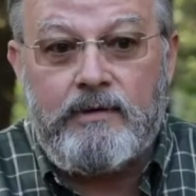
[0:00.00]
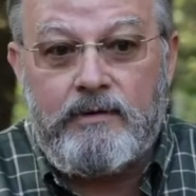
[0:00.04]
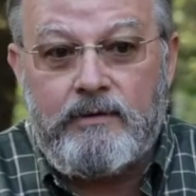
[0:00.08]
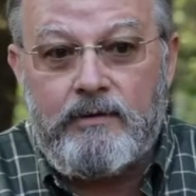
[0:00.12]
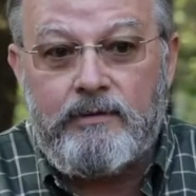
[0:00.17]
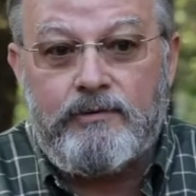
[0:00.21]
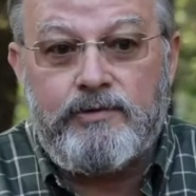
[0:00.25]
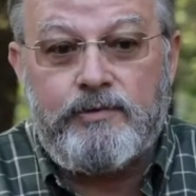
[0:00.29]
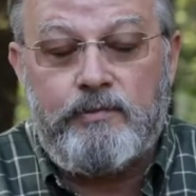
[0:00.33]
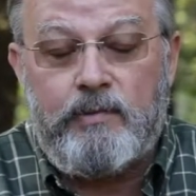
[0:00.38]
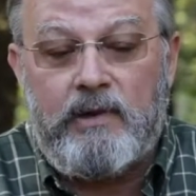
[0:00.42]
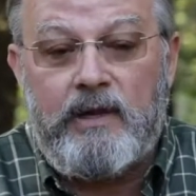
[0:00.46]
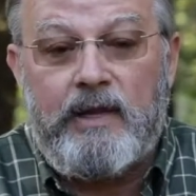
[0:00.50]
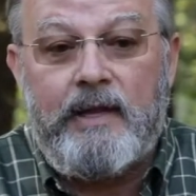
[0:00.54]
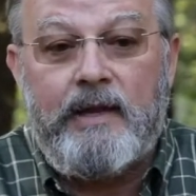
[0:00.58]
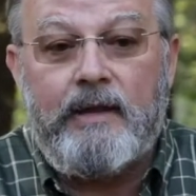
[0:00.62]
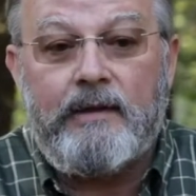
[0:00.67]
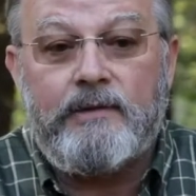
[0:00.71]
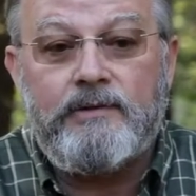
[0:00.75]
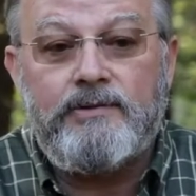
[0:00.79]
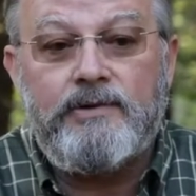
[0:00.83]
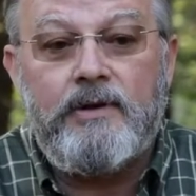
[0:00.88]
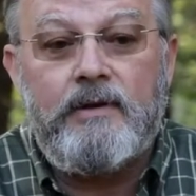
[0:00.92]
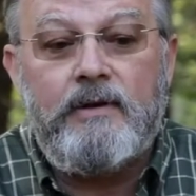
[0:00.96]
in those
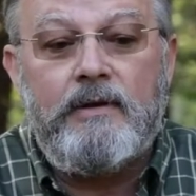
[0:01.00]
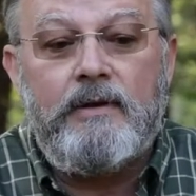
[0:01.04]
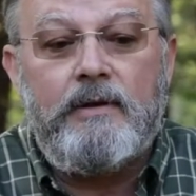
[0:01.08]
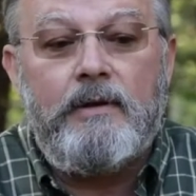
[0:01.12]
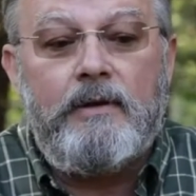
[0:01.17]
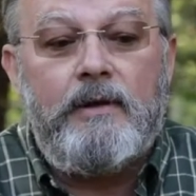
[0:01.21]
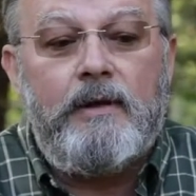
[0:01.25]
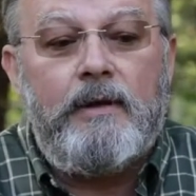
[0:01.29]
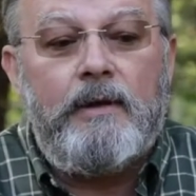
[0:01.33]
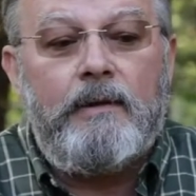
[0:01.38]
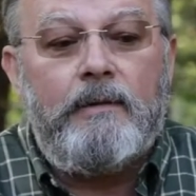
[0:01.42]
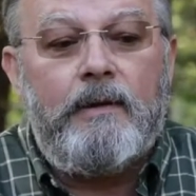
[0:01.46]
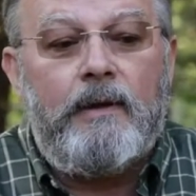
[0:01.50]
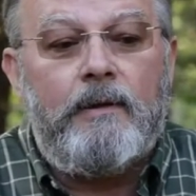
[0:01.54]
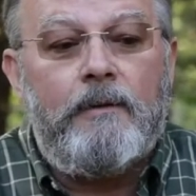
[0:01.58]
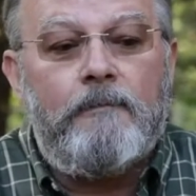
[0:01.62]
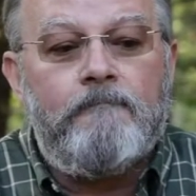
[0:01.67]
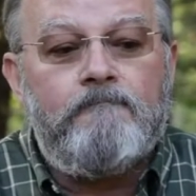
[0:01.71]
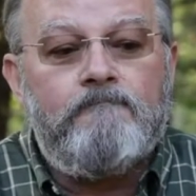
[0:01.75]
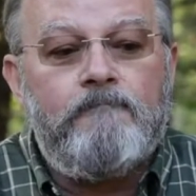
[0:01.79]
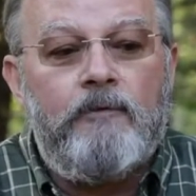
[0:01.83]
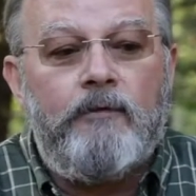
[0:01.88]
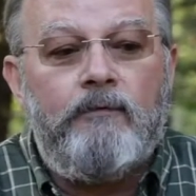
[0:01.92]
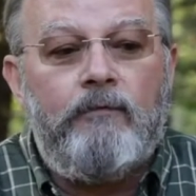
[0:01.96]
plans.
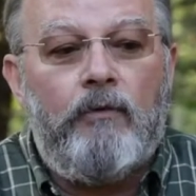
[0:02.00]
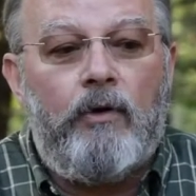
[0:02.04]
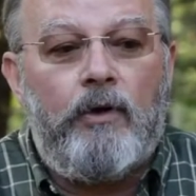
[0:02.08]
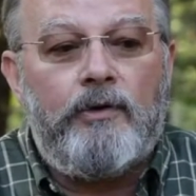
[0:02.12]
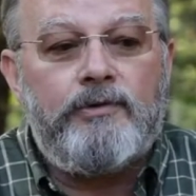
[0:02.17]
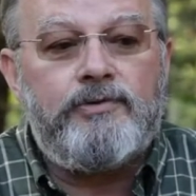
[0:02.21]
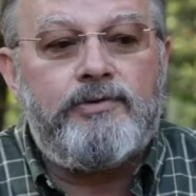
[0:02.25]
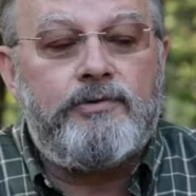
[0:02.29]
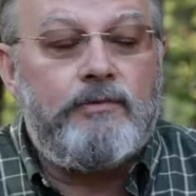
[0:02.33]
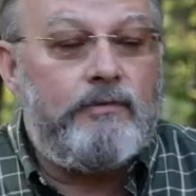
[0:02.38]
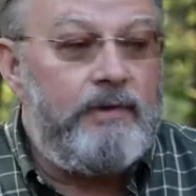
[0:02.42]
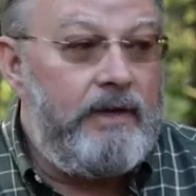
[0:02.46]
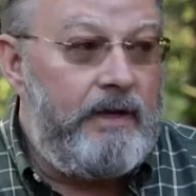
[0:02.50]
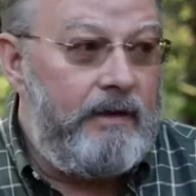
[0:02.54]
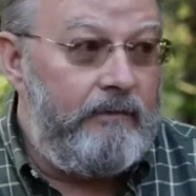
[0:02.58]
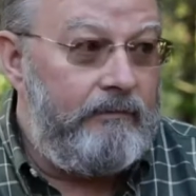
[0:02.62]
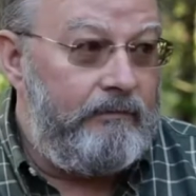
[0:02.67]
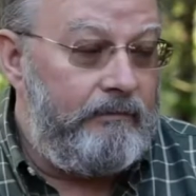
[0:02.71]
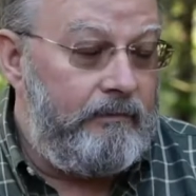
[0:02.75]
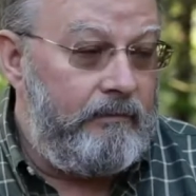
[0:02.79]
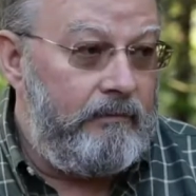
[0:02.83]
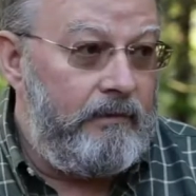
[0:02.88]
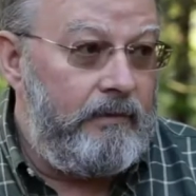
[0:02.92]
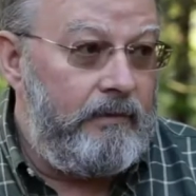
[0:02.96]
Um, we've also, we have